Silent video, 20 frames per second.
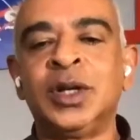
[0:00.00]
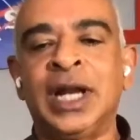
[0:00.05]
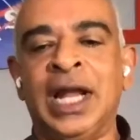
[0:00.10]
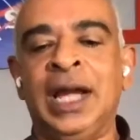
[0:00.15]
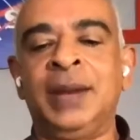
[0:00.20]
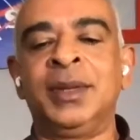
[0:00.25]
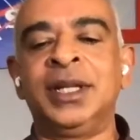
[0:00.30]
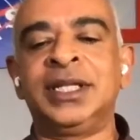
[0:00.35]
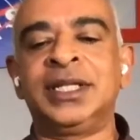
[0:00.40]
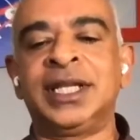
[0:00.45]

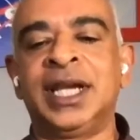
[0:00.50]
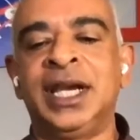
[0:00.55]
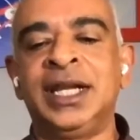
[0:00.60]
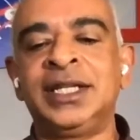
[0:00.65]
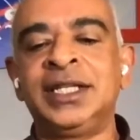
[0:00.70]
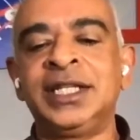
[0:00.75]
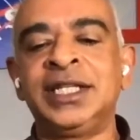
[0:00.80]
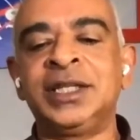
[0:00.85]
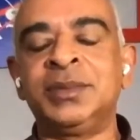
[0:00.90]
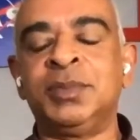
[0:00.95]
climate
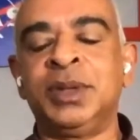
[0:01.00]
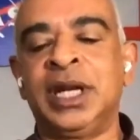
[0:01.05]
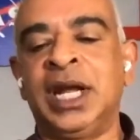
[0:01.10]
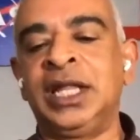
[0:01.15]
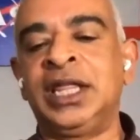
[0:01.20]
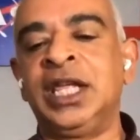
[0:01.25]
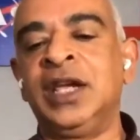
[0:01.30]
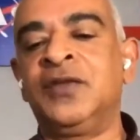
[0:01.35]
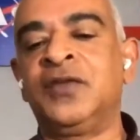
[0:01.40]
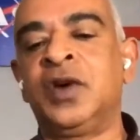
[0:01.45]
scientists. But
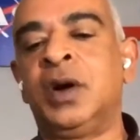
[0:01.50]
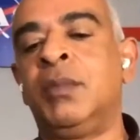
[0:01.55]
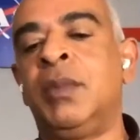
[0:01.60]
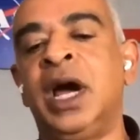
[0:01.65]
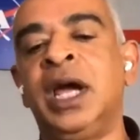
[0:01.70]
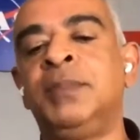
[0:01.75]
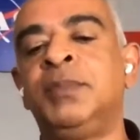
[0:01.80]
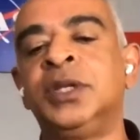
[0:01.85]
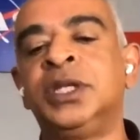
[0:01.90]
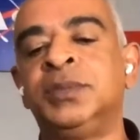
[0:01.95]
I think from
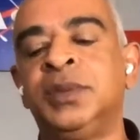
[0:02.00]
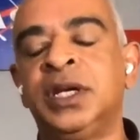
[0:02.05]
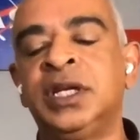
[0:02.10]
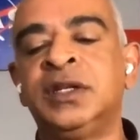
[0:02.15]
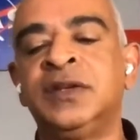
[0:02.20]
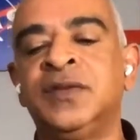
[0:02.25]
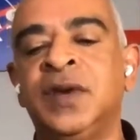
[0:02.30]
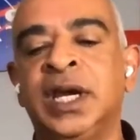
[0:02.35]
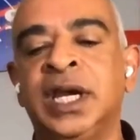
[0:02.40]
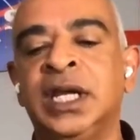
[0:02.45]
my
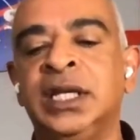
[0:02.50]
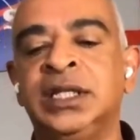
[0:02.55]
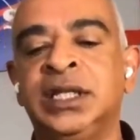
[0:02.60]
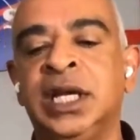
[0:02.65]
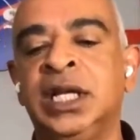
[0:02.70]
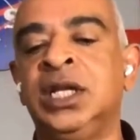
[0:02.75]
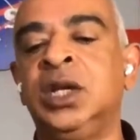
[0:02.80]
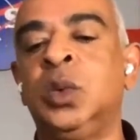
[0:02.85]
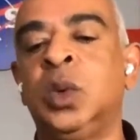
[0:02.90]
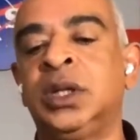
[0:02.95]
perspective, I can
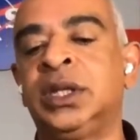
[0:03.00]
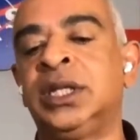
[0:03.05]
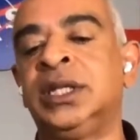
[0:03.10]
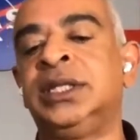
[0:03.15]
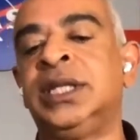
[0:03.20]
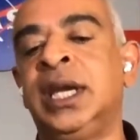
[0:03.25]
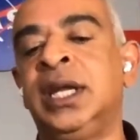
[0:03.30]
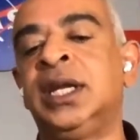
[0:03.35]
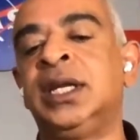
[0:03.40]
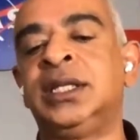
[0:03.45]
tell you what the
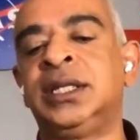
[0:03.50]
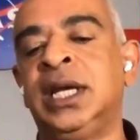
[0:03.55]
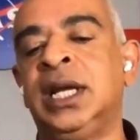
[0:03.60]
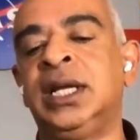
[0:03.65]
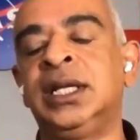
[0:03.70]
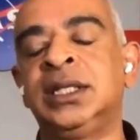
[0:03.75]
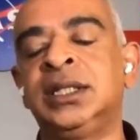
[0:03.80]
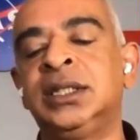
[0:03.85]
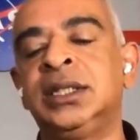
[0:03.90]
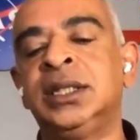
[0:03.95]
data
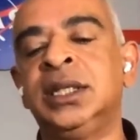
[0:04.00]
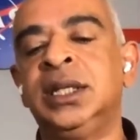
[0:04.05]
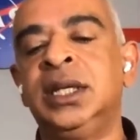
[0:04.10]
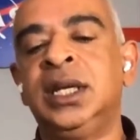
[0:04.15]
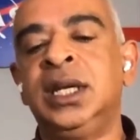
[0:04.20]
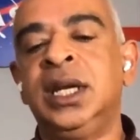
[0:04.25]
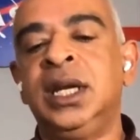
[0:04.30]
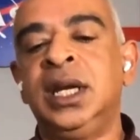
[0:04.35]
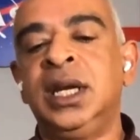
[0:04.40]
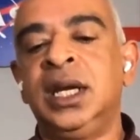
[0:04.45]
tell us.
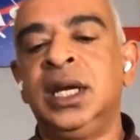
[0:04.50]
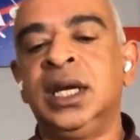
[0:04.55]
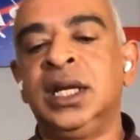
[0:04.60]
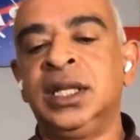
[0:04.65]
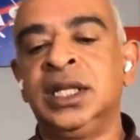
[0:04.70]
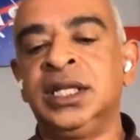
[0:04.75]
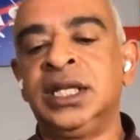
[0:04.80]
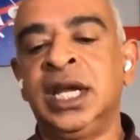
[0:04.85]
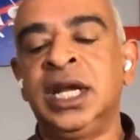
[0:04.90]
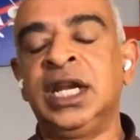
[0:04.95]

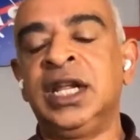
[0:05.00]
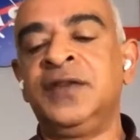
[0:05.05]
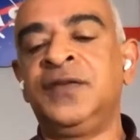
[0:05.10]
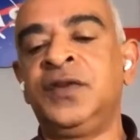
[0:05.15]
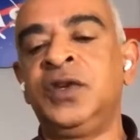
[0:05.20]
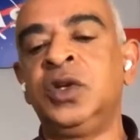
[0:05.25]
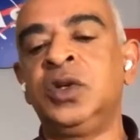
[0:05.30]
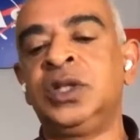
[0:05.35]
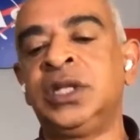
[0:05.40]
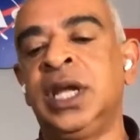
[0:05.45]
The data,
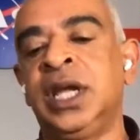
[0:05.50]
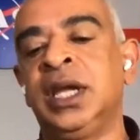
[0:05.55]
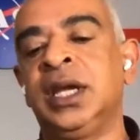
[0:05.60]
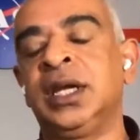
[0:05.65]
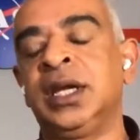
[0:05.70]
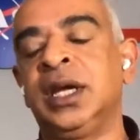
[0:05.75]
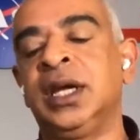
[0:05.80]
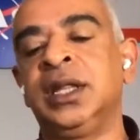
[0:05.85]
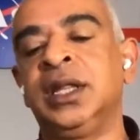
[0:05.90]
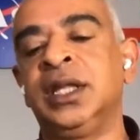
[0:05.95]
if you
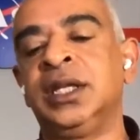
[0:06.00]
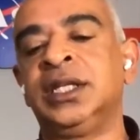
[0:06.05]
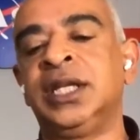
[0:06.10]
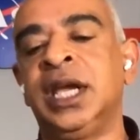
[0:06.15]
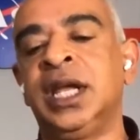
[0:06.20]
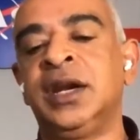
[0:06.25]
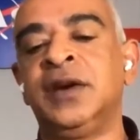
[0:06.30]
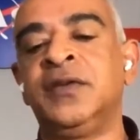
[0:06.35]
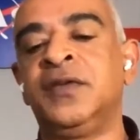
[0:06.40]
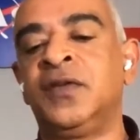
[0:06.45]
take the
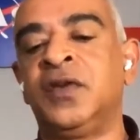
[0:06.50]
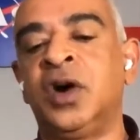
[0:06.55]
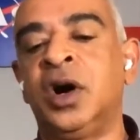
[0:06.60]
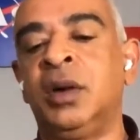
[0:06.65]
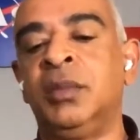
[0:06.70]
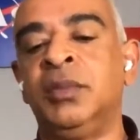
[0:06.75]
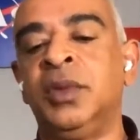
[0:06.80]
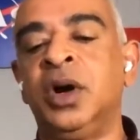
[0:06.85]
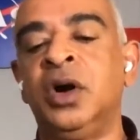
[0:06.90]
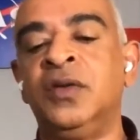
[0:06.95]
data
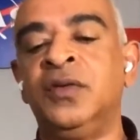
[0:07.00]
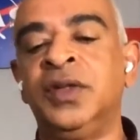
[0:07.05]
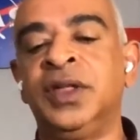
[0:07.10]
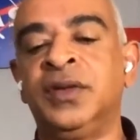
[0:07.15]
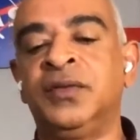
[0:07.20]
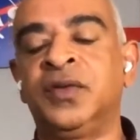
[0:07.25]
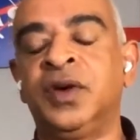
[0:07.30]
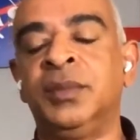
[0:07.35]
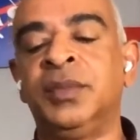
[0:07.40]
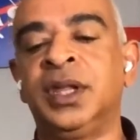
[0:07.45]
from
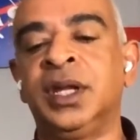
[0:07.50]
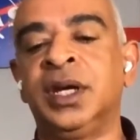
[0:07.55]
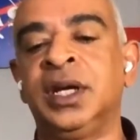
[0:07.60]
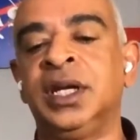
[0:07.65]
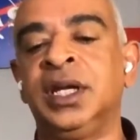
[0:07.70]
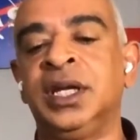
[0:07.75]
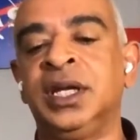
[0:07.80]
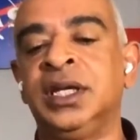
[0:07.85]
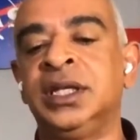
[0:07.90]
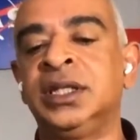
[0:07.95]

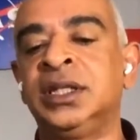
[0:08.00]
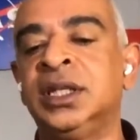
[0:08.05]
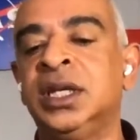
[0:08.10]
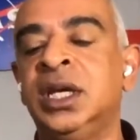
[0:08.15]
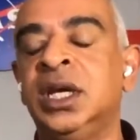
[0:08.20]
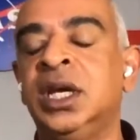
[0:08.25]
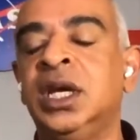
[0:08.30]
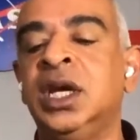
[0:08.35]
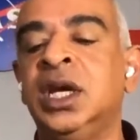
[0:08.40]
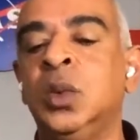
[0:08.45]
30 years,
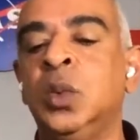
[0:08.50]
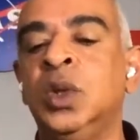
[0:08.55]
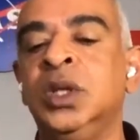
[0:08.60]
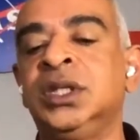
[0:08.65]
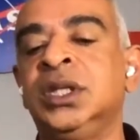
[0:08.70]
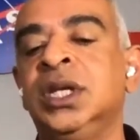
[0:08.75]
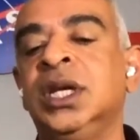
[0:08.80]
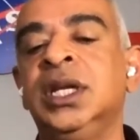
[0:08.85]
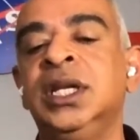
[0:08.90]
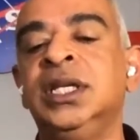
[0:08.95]
we
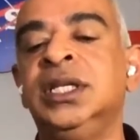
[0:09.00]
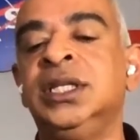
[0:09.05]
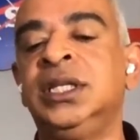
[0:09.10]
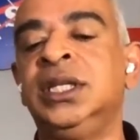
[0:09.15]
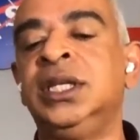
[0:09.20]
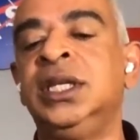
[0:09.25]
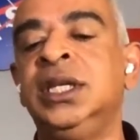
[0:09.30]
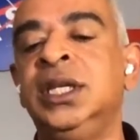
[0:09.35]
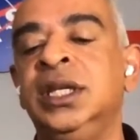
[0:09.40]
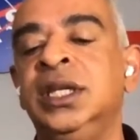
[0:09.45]

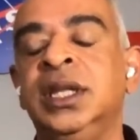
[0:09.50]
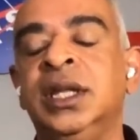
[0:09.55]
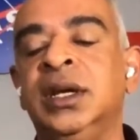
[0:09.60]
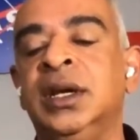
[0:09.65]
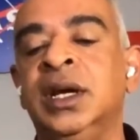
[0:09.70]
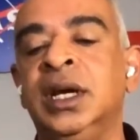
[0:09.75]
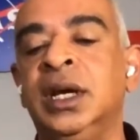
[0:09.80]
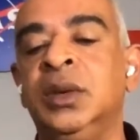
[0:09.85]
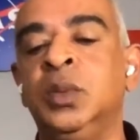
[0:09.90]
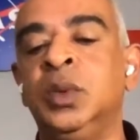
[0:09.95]

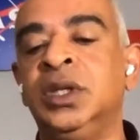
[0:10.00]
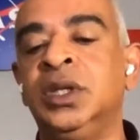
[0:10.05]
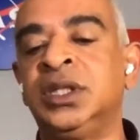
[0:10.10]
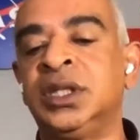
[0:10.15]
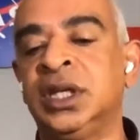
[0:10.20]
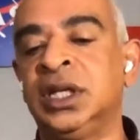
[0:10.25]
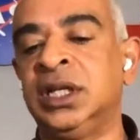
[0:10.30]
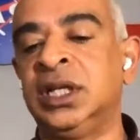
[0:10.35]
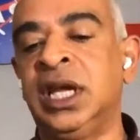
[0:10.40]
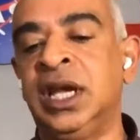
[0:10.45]

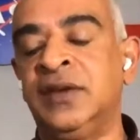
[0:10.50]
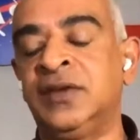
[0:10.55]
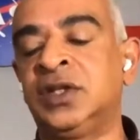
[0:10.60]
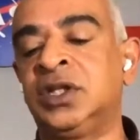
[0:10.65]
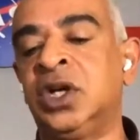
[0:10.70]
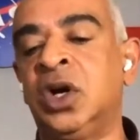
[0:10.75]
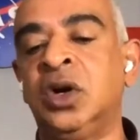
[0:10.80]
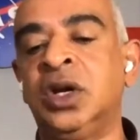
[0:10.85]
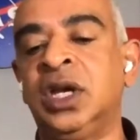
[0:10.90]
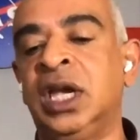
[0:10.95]
certainly have
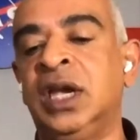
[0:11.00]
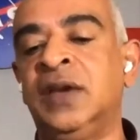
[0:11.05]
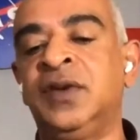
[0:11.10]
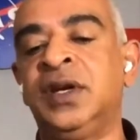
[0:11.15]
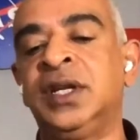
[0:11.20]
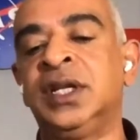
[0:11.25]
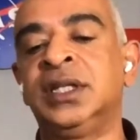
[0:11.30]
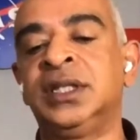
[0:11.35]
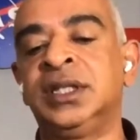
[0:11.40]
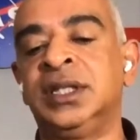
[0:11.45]
strong
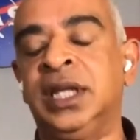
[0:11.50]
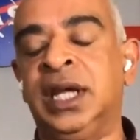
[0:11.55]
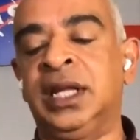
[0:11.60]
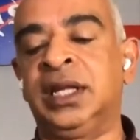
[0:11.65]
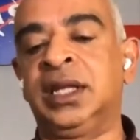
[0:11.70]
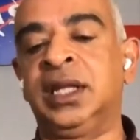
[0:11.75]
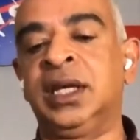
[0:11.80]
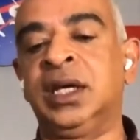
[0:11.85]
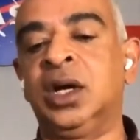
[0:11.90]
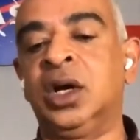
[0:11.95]
evidence
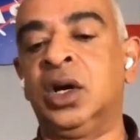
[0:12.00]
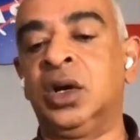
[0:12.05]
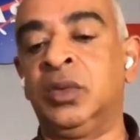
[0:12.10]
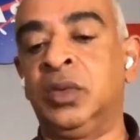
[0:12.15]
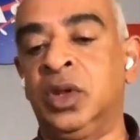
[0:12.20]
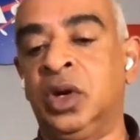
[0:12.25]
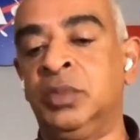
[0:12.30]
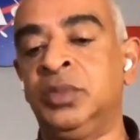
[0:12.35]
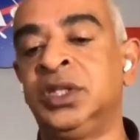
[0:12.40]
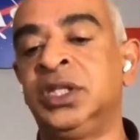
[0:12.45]
that the
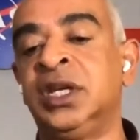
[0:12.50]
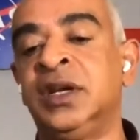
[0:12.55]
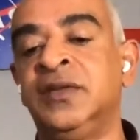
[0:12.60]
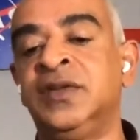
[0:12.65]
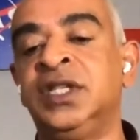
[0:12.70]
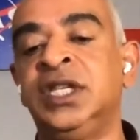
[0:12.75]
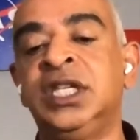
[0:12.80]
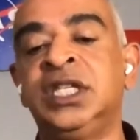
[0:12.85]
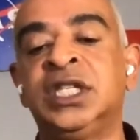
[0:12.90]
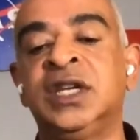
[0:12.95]

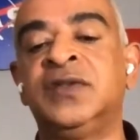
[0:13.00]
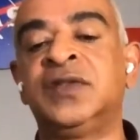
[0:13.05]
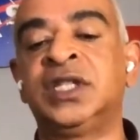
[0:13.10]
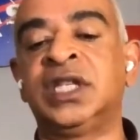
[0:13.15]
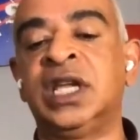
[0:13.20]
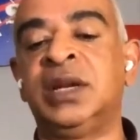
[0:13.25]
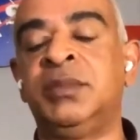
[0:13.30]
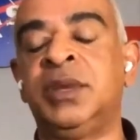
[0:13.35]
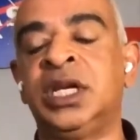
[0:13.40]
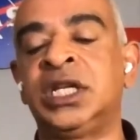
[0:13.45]
observed sea surface
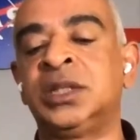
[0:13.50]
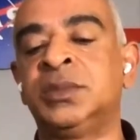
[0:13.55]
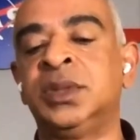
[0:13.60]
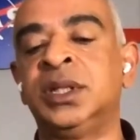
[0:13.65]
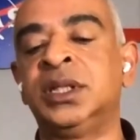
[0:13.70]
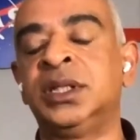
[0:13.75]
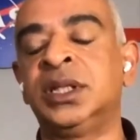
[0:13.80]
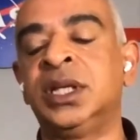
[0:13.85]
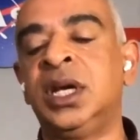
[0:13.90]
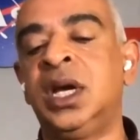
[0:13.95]
height
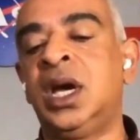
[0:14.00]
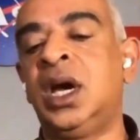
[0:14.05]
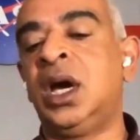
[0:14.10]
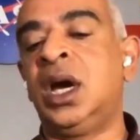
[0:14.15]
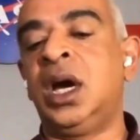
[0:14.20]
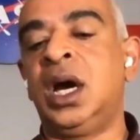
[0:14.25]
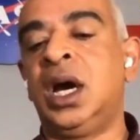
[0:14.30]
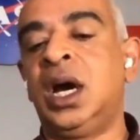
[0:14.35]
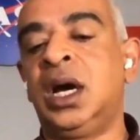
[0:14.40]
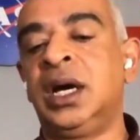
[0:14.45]
measurements
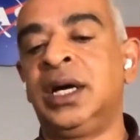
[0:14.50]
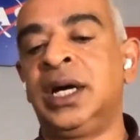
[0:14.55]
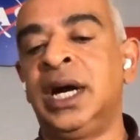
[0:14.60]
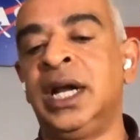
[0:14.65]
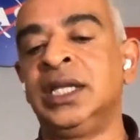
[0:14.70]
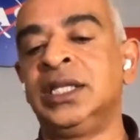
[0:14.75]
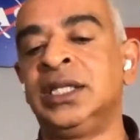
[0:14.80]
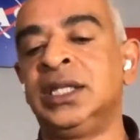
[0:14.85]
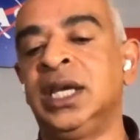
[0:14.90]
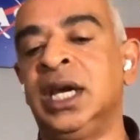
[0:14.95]
are
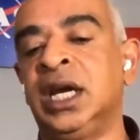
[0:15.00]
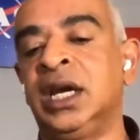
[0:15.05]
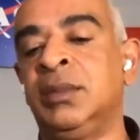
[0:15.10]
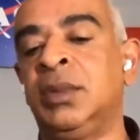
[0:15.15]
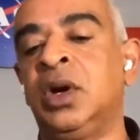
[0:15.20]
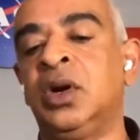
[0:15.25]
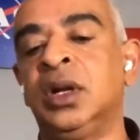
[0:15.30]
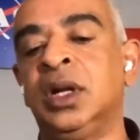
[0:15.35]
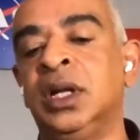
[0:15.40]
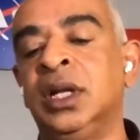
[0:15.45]
rising at
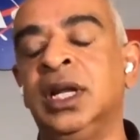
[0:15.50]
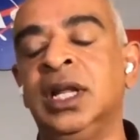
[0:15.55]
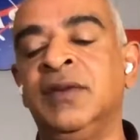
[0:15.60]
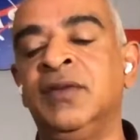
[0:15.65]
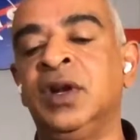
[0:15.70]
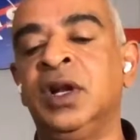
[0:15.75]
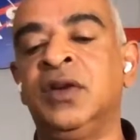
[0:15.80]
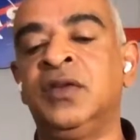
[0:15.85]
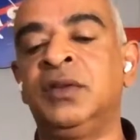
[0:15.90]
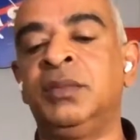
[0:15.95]
about a
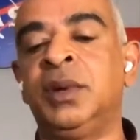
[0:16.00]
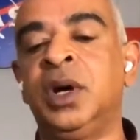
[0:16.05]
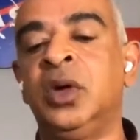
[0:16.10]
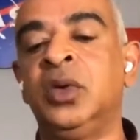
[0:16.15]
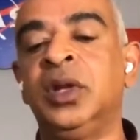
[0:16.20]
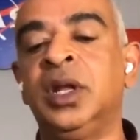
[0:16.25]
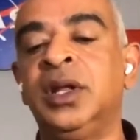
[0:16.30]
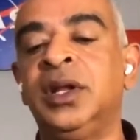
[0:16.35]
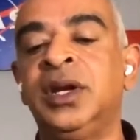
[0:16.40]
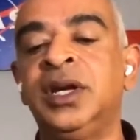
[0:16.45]
level of
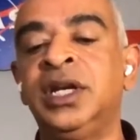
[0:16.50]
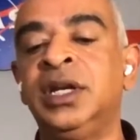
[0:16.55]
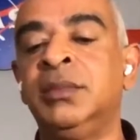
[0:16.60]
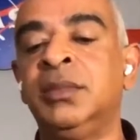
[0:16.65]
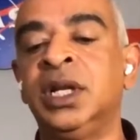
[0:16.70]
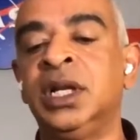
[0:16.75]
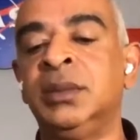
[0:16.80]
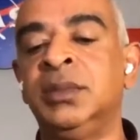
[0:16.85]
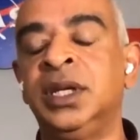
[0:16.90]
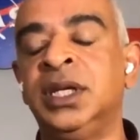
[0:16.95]
about 3
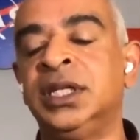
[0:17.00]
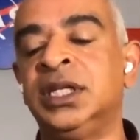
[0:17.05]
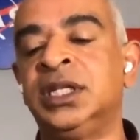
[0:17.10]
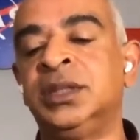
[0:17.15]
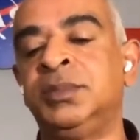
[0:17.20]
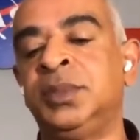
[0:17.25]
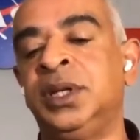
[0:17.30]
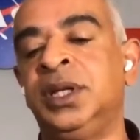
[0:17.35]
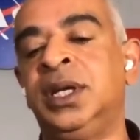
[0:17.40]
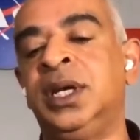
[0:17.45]

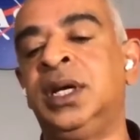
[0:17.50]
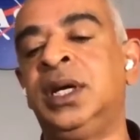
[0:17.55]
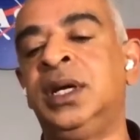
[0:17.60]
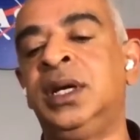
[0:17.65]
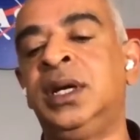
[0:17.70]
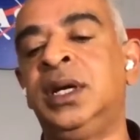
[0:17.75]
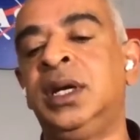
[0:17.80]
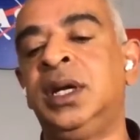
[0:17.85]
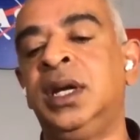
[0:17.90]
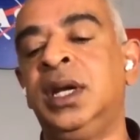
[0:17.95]
millimeters per year.